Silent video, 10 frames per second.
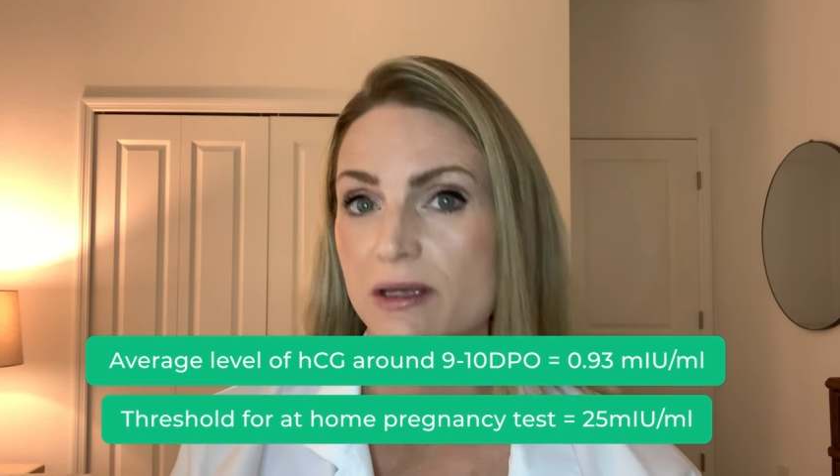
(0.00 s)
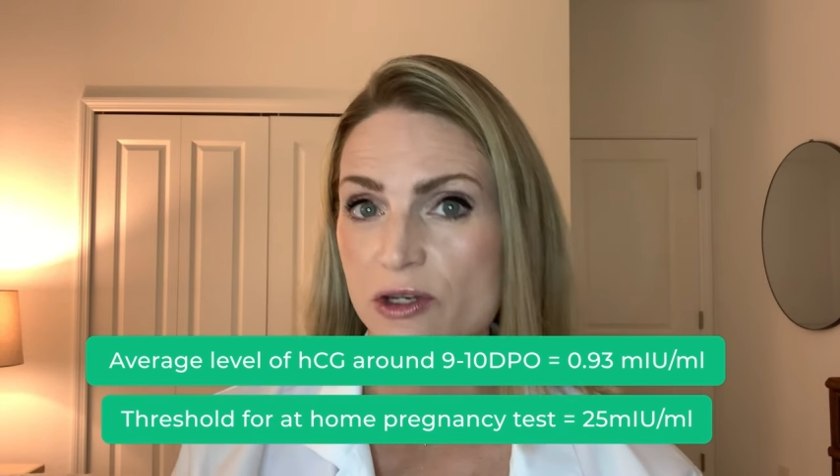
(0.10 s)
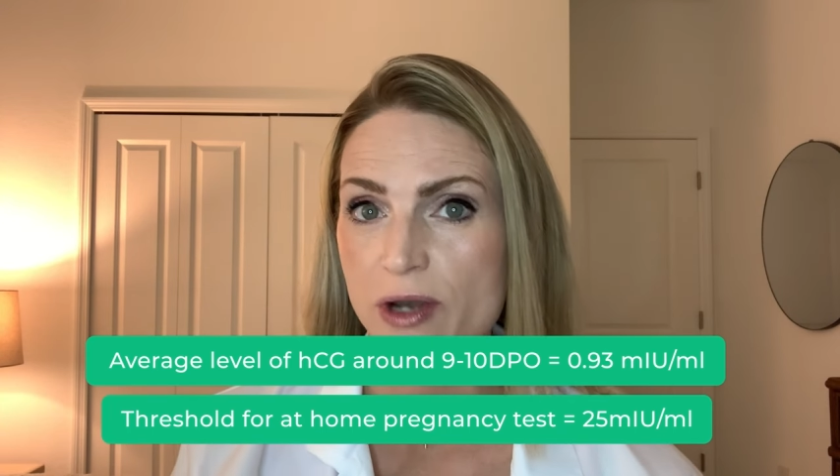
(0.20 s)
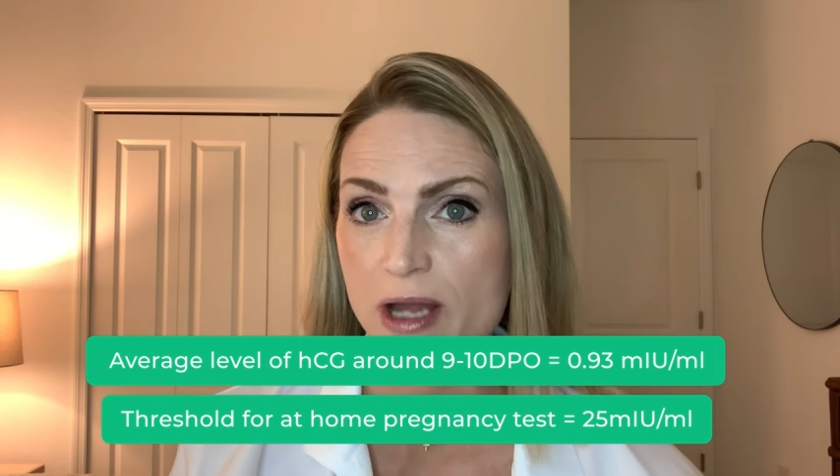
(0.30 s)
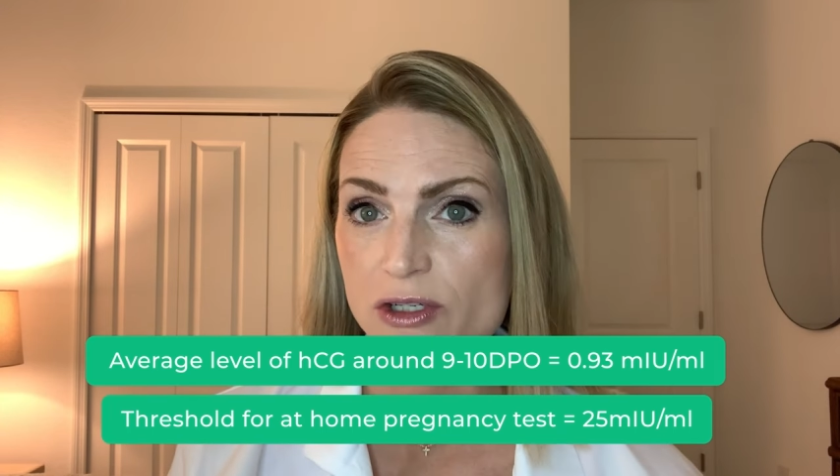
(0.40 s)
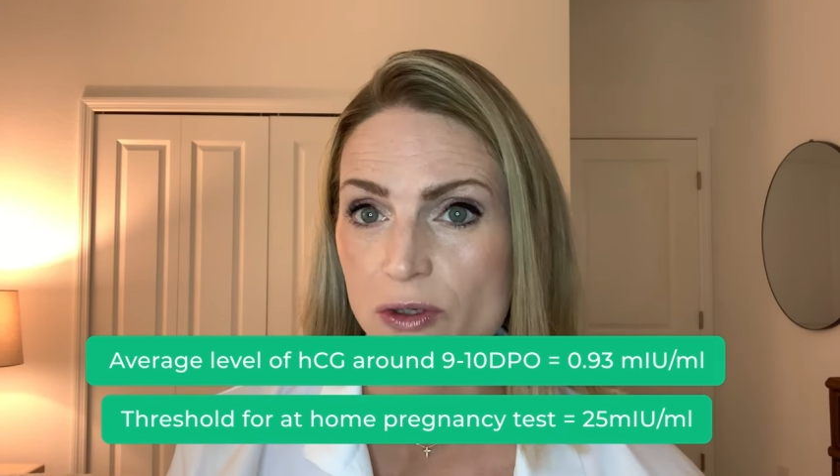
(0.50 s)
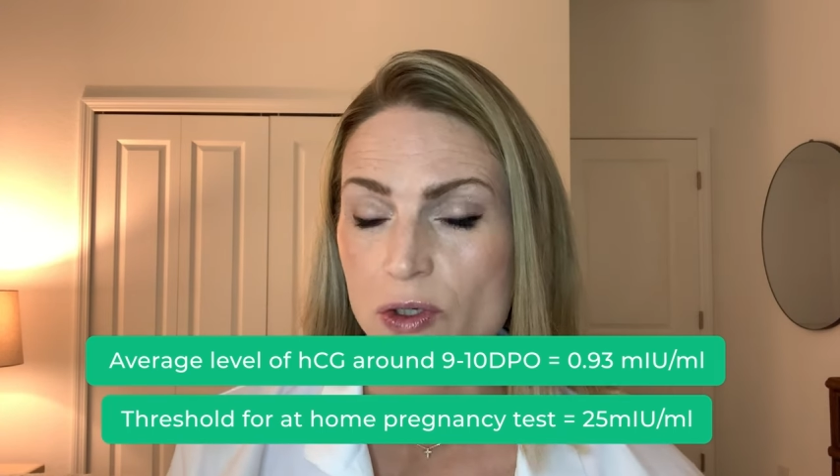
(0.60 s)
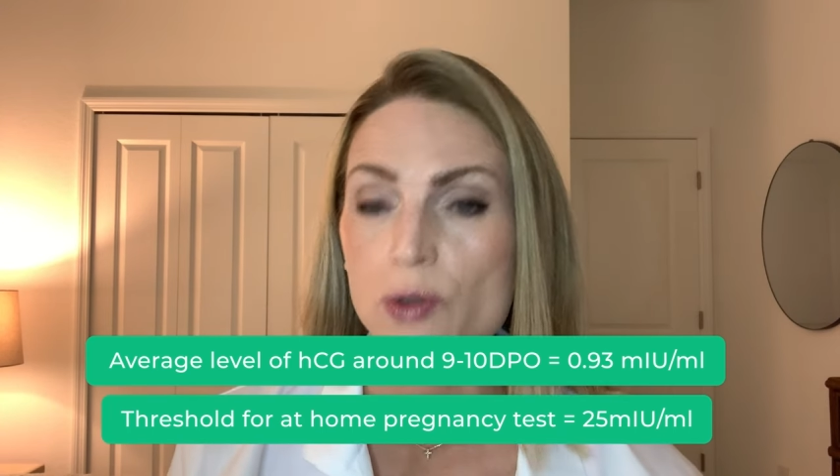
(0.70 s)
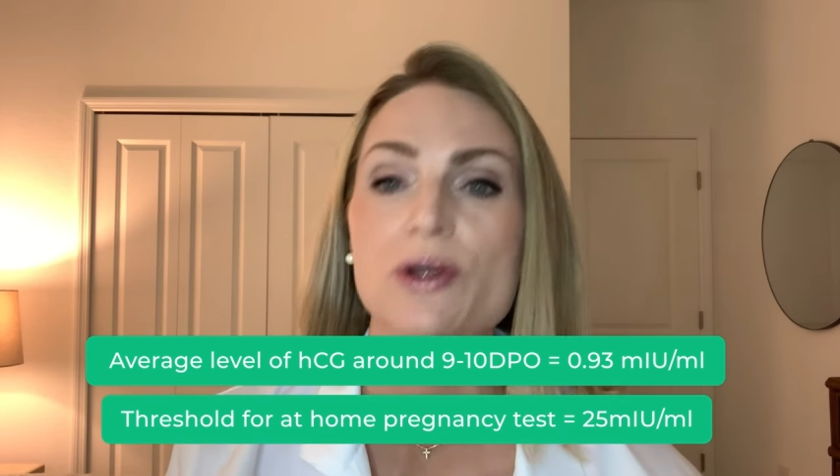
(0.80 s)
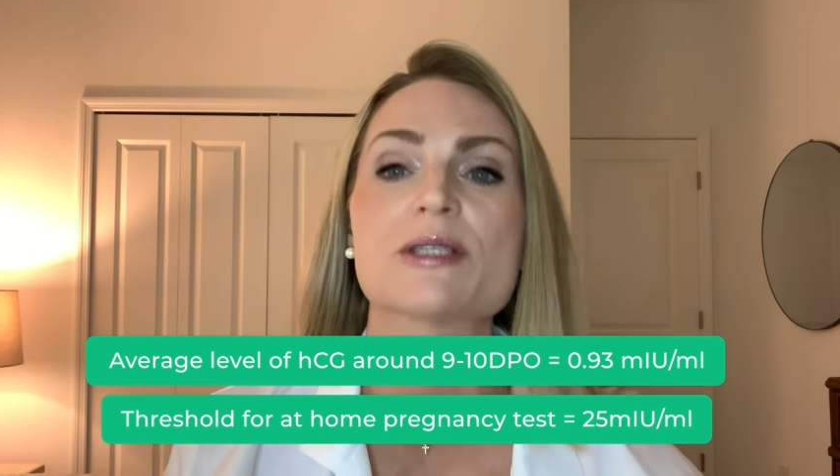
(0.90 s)
international
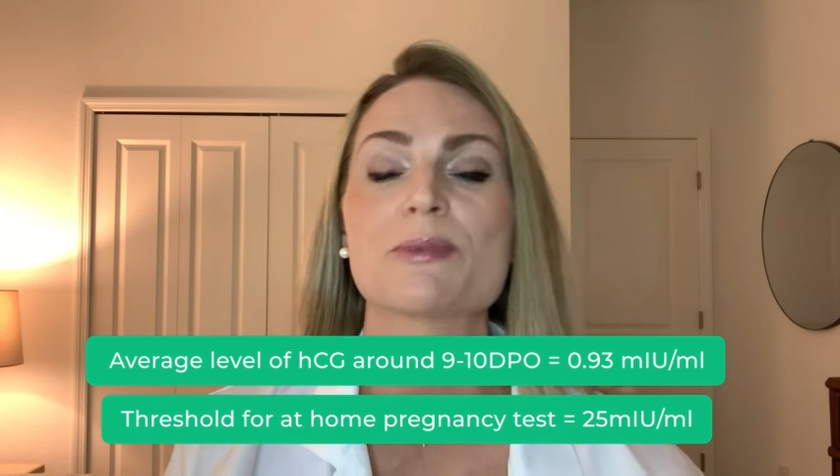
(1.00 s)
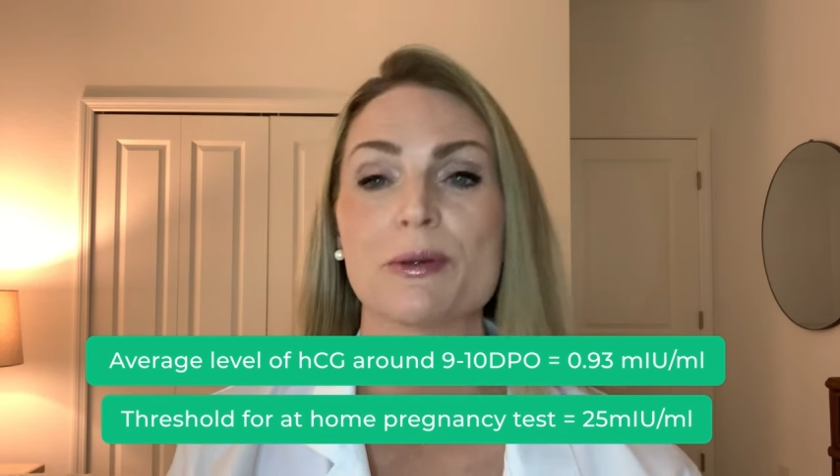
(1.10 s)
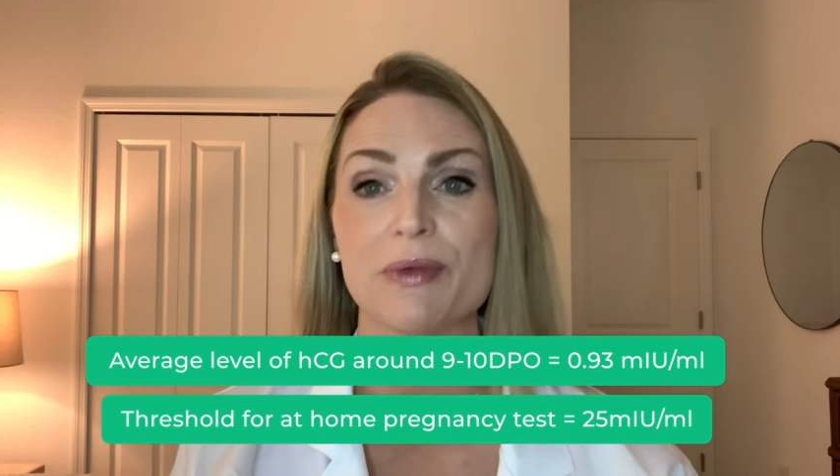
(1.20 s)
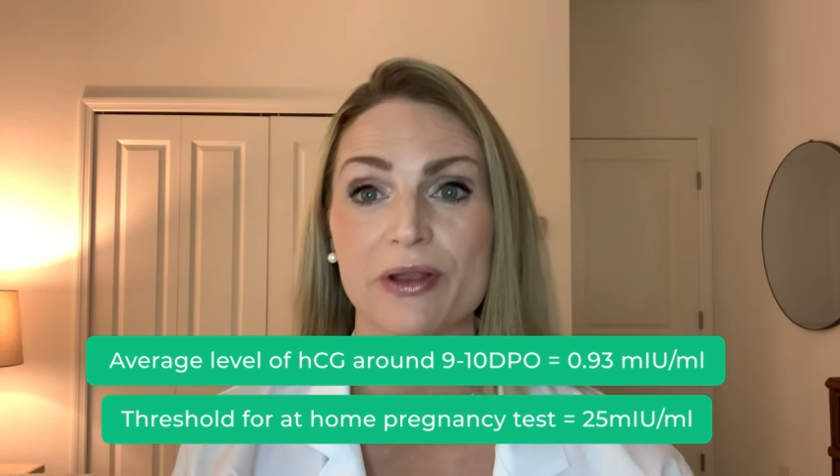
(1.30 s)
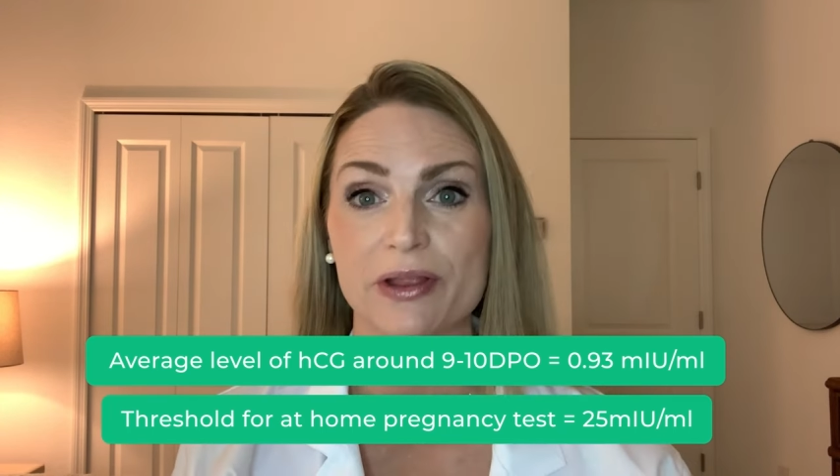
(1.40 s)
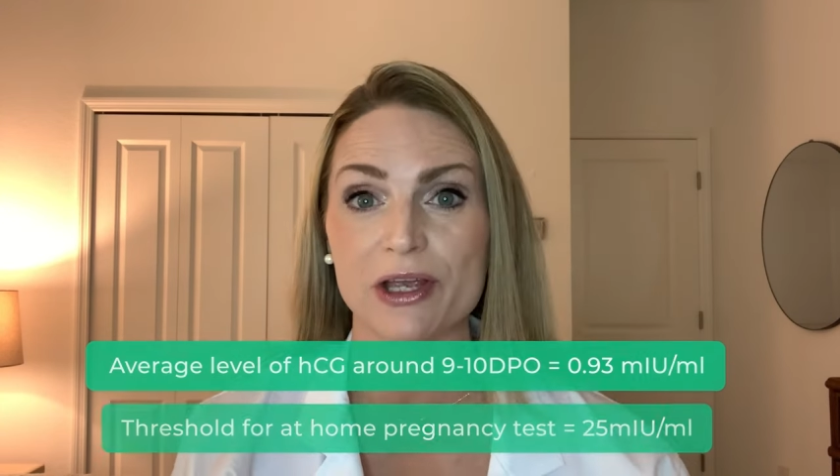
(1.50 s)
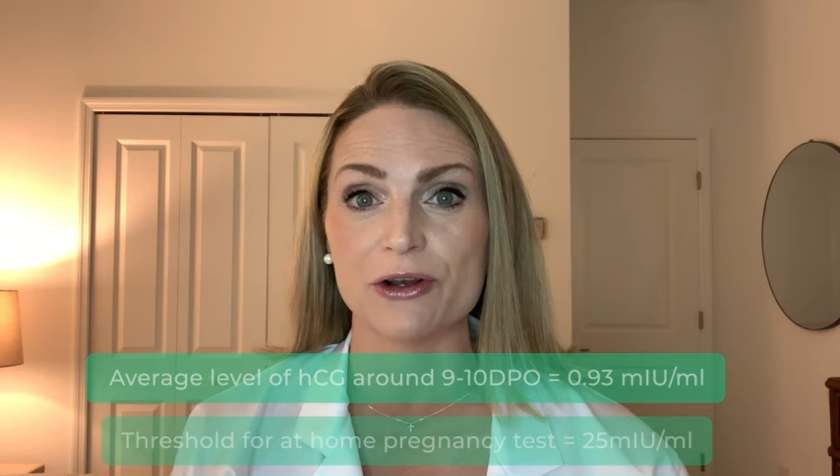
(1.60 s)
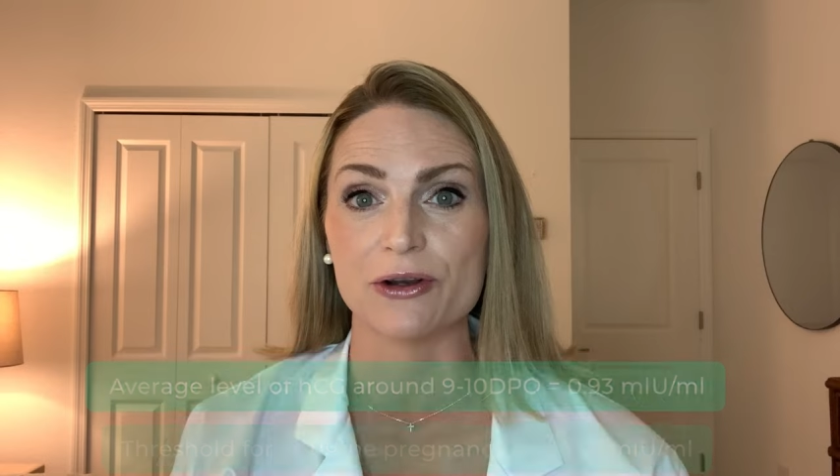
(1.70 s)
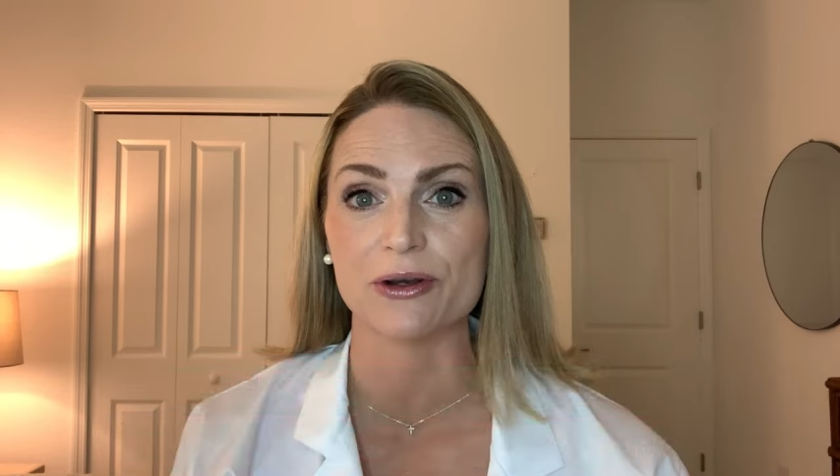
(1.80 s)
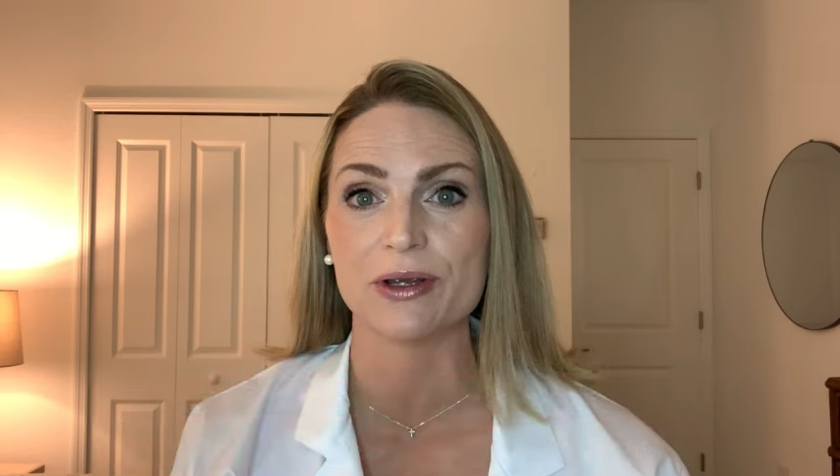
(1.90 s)
units per
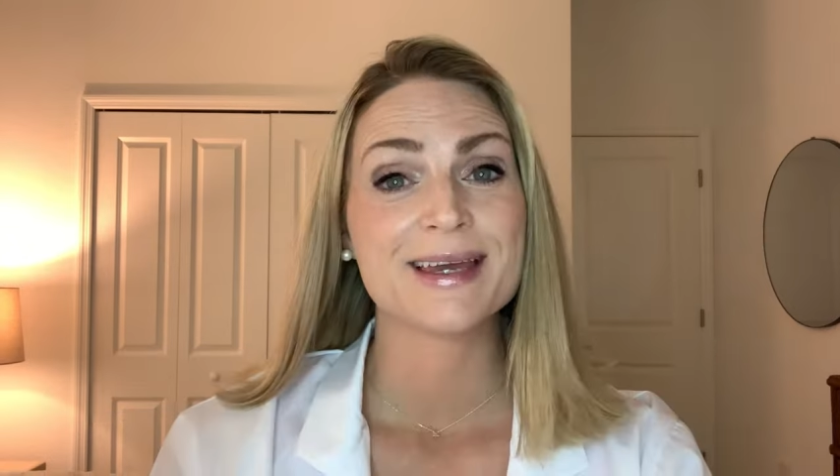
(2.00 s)
milliliter.